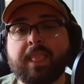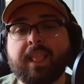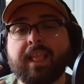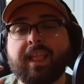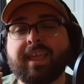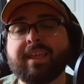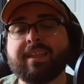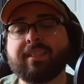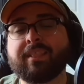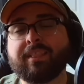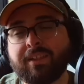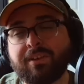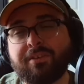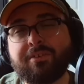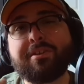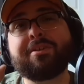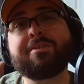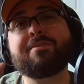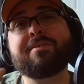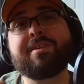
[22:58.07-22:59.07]
like
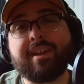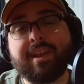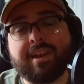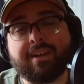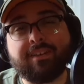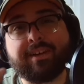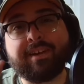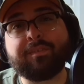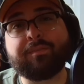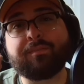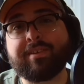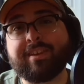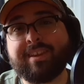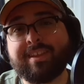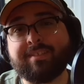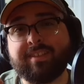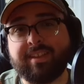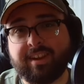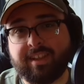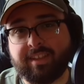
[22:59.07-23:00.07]
ludonarrative
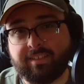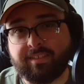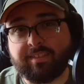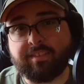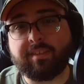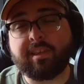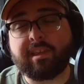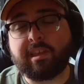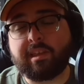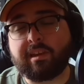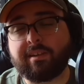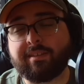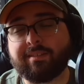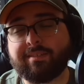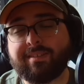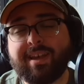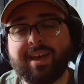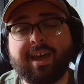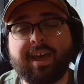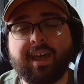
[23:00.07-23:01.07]
dissonance, can
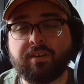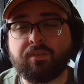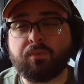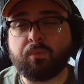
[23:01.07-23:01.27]
decide